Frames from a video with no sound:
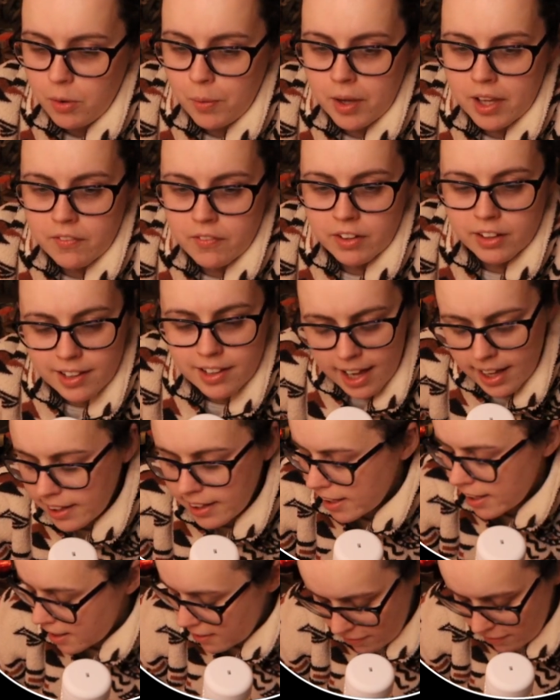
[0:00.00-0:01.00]
Give it a like
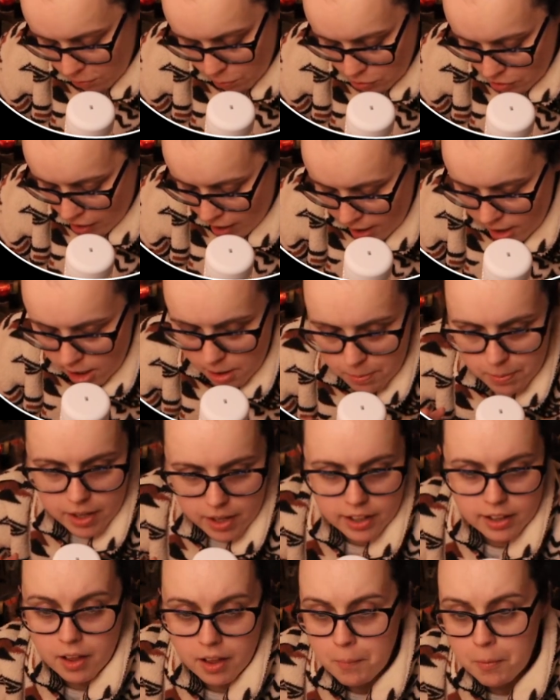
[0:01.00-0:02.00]
and a subscribe.
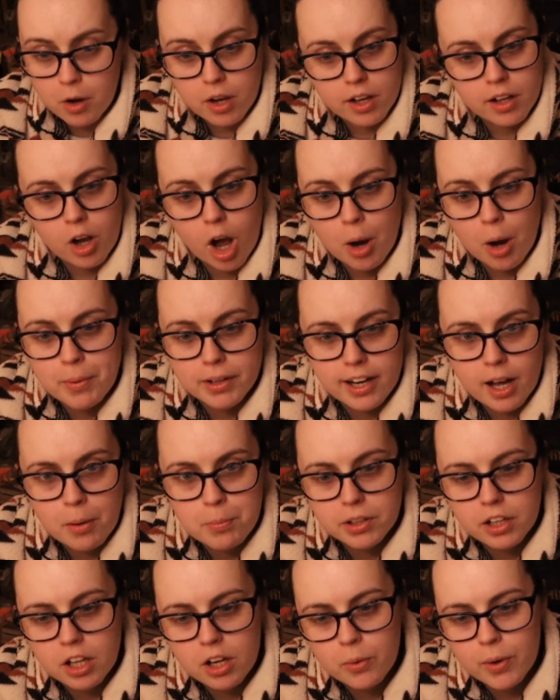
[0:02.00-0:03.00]
Comment down
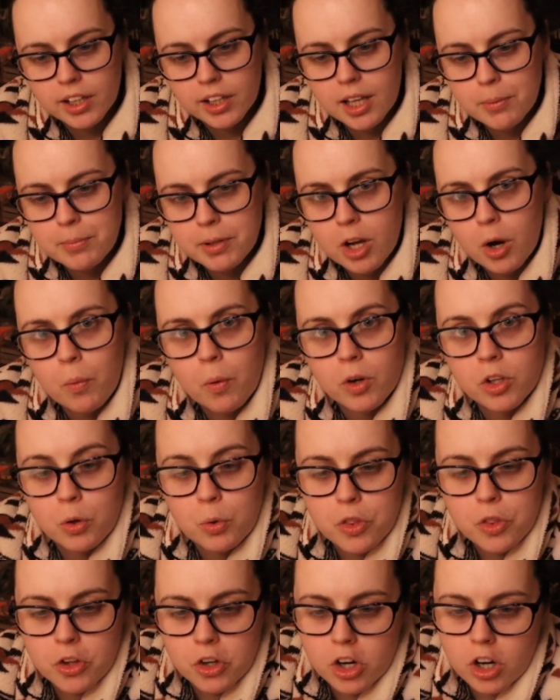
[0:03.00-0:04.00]
below and let me know what you
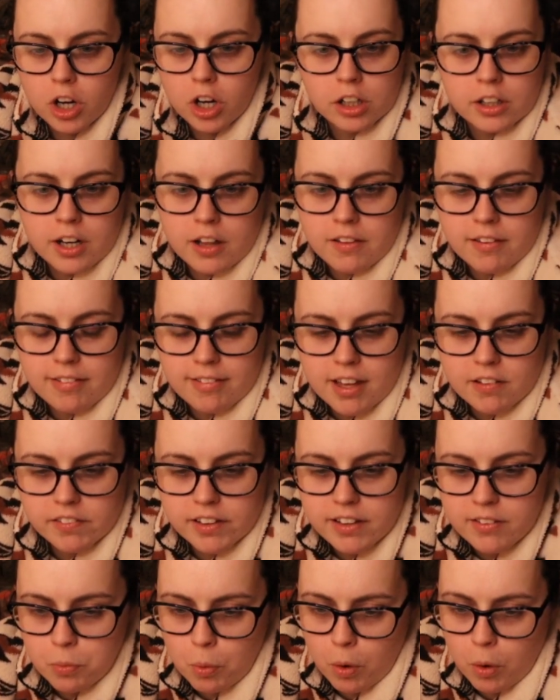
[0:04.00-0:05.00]
thought on the
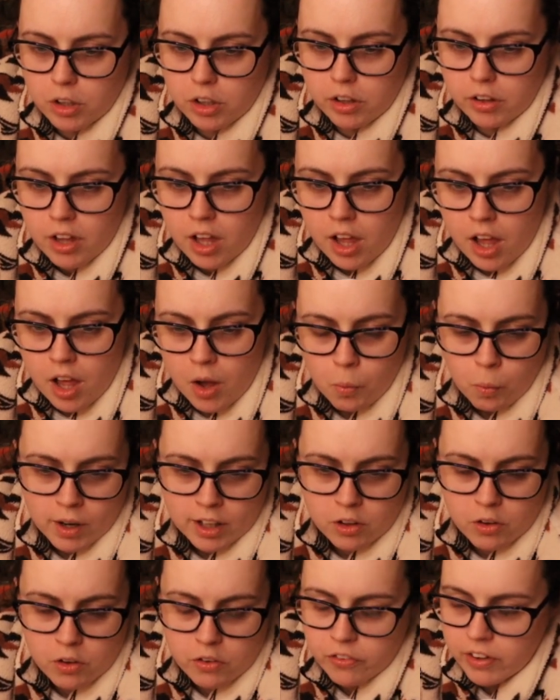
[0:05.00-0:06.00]
series, where
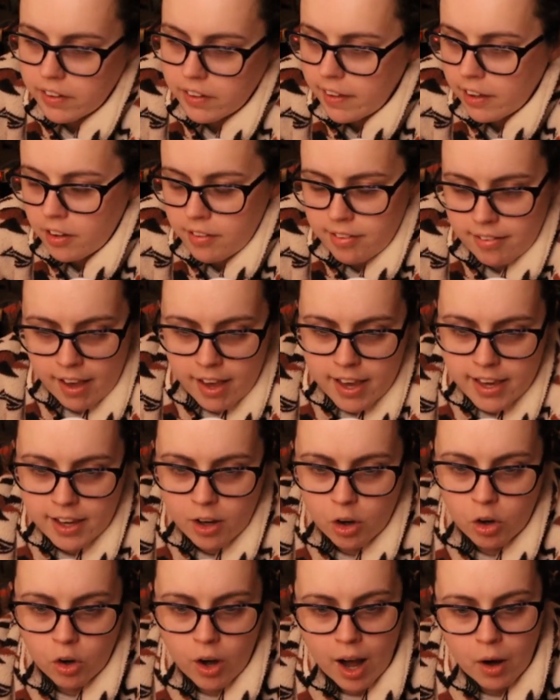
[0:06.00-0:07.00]
you think they could take it,
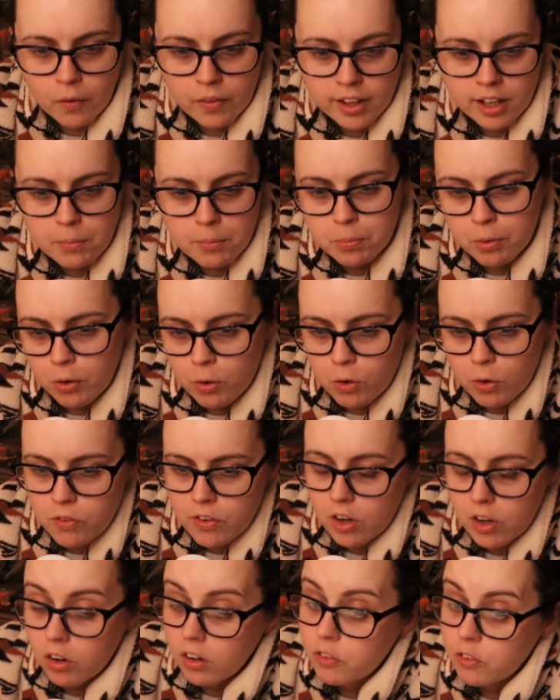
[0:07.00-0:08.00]
or how they'd improve
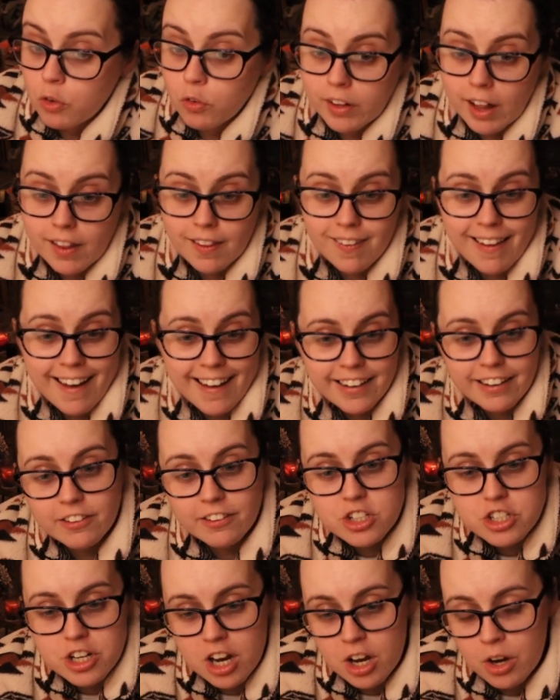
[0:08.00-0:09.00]
it, or if you really like the
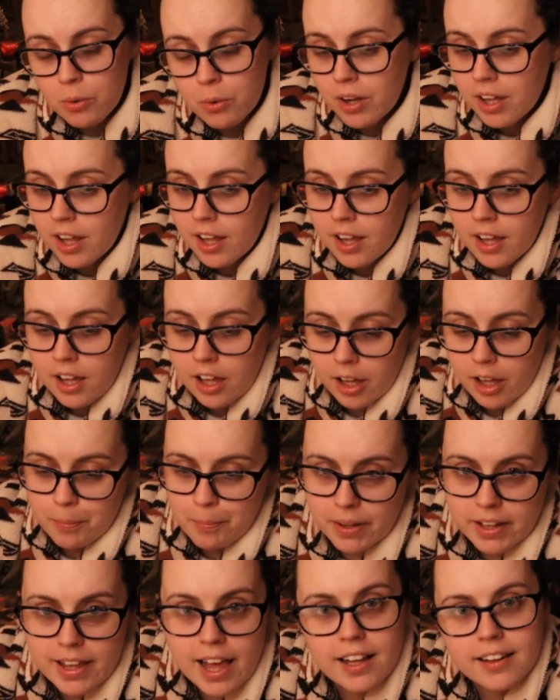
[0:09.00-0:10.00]
show.
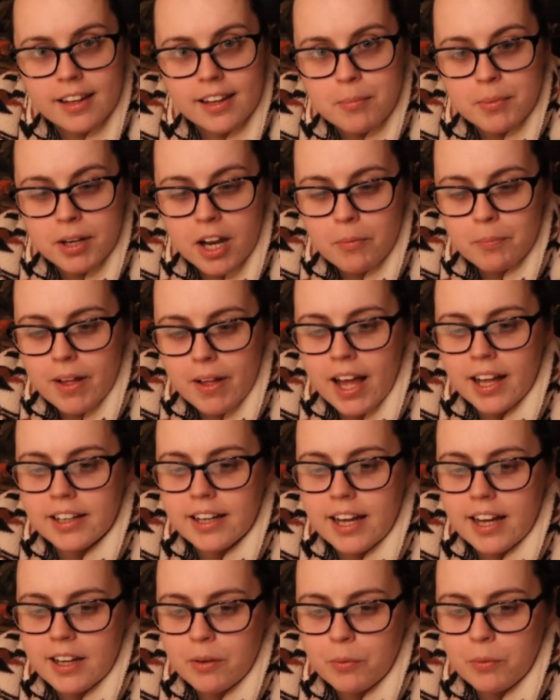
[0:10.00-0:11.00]
But yeah, let me know, and
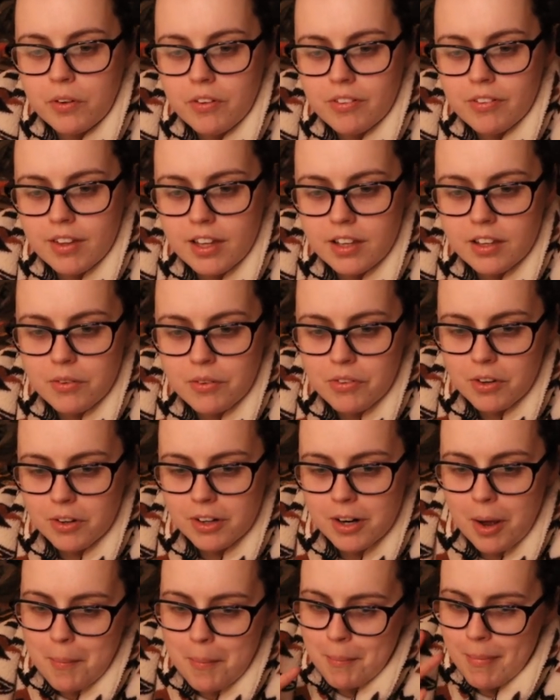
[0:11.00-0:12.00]
I will see you soon.
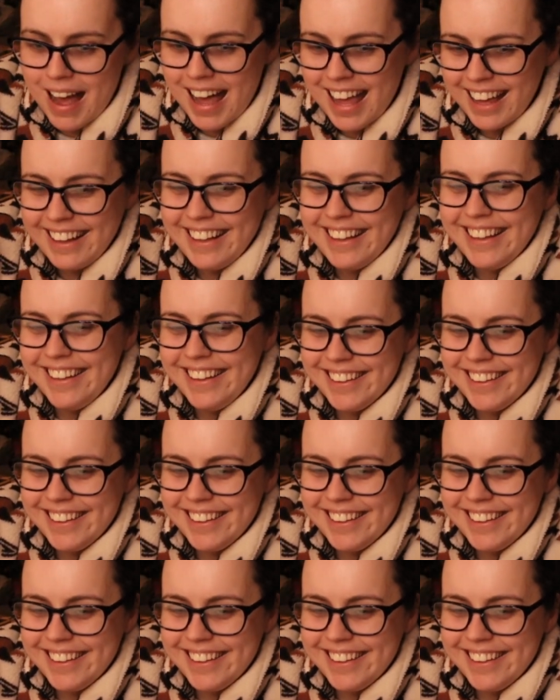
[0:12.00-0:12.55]
Bye.